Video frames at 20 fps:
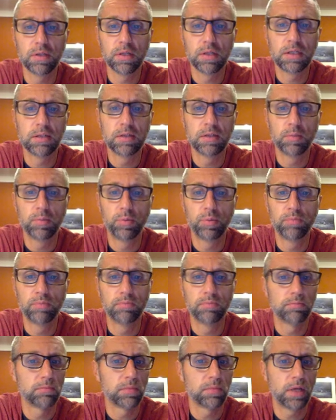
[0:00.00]
isn't
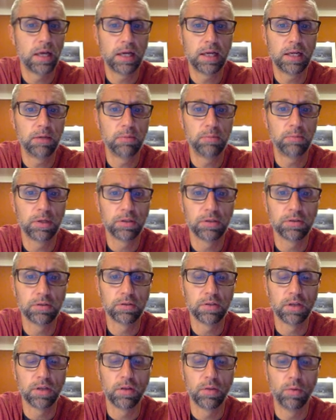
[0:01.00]
hanging
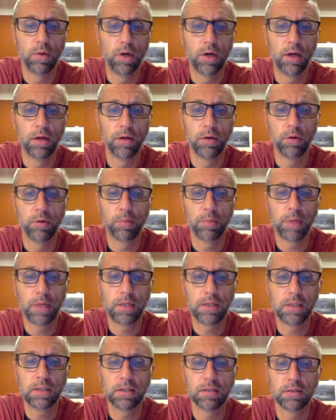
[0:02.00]
pictures on the wall or
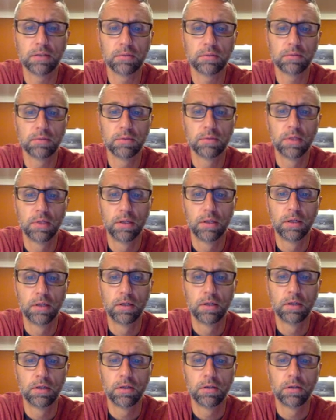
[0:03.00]
painting.
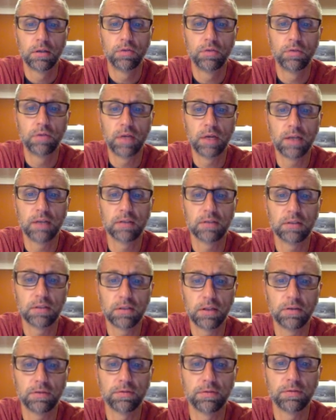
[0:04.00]
You've got
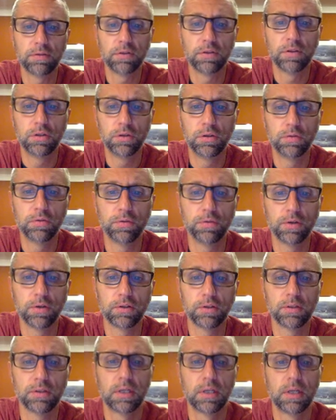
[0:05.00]
stuff to do
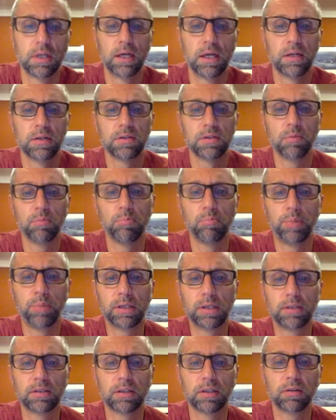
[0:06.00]
first, some
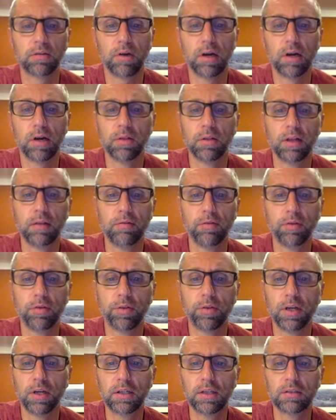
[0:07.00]
basic ground level
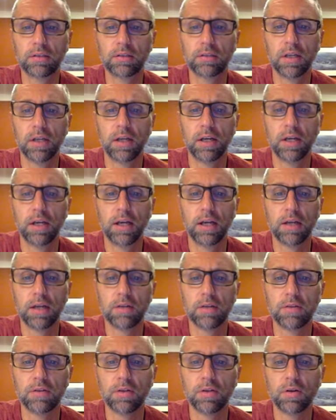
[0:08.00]
things.
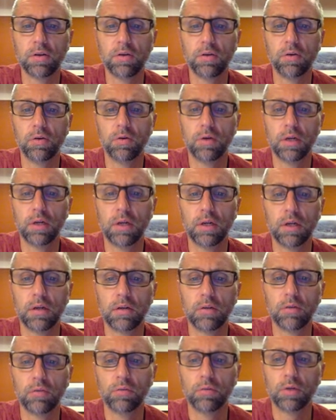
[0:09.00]
And so
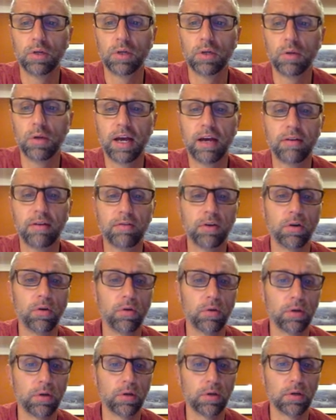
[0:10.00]
we're going to have an
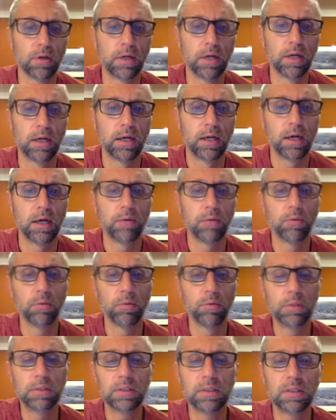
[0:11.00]
order. The
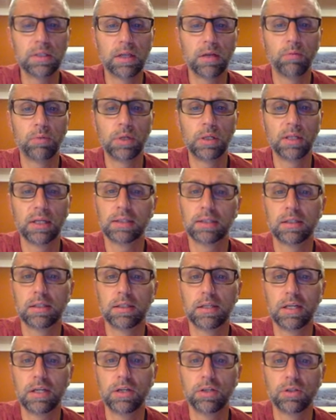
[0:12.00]
reason that we like to
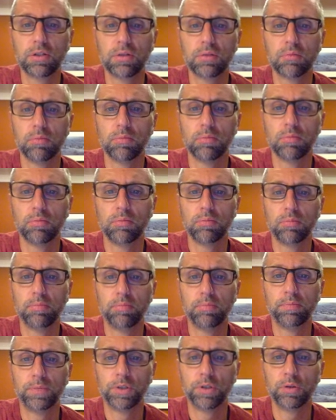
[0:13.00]
teach
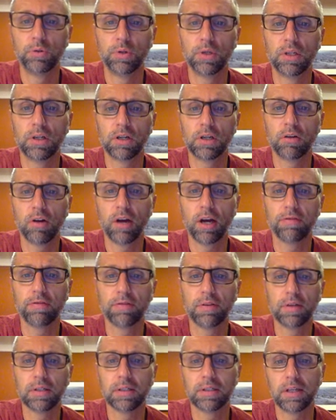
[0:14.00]
doing a
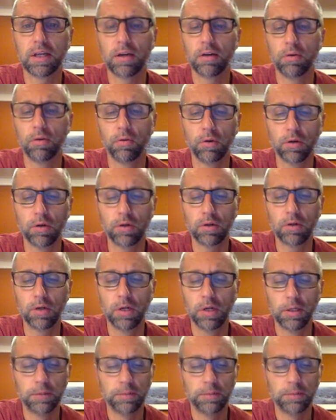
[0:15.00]
graph in a set order,